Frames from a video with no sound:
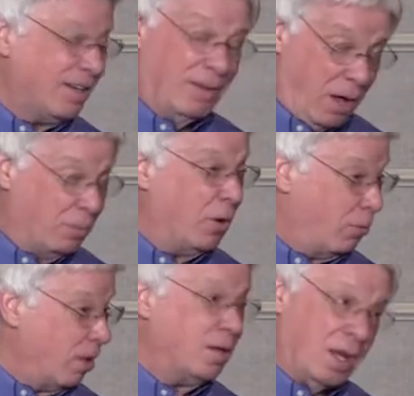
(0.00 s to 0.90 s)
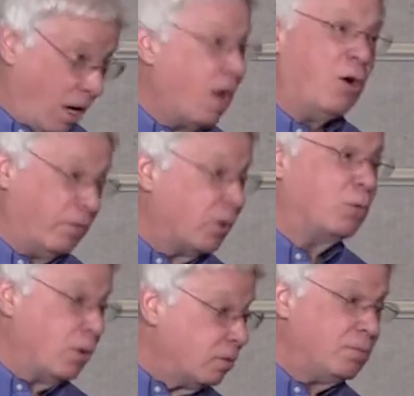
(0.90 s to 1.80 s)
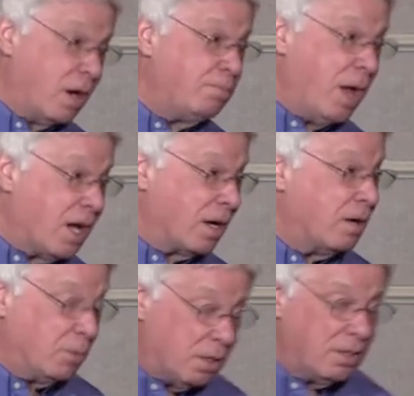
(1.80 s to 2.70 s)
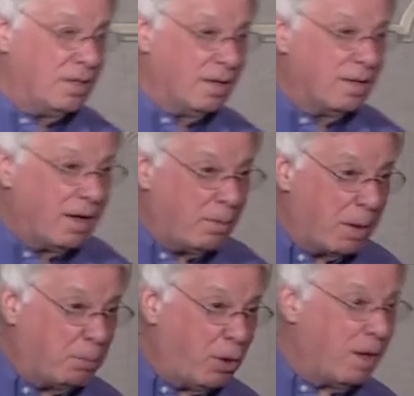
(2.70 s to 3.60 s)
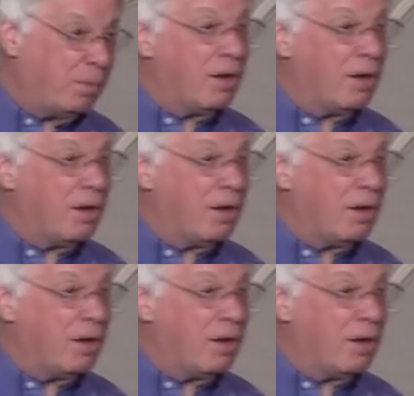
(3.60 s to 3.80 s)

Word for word: oh, I'm going to run that guy off the road right back. I'm going I'm to pull up